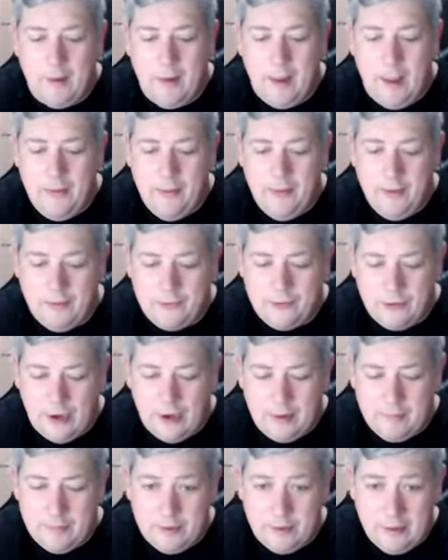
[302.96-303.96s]
and this
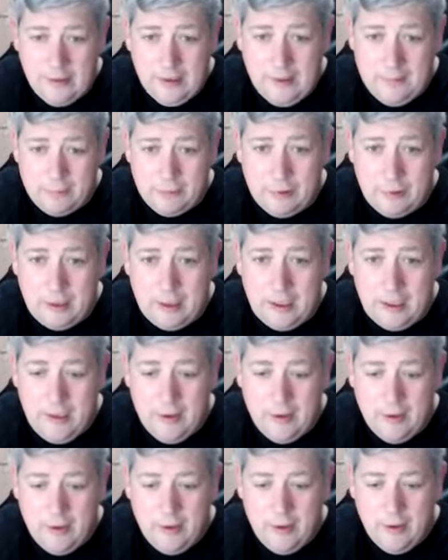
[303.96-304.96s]
time
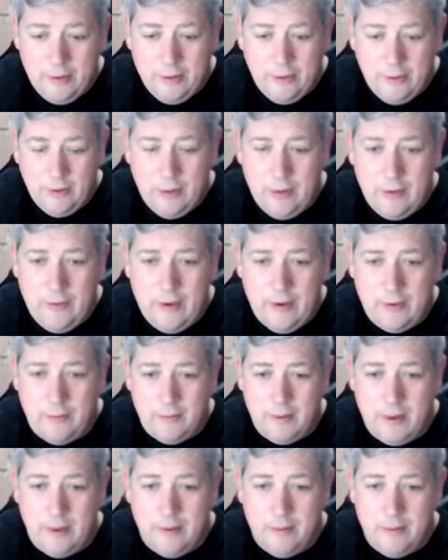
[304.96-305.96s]
deliberately do it the other
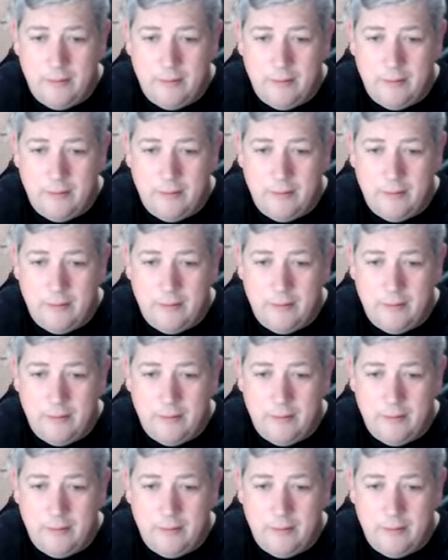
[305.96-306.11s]
way.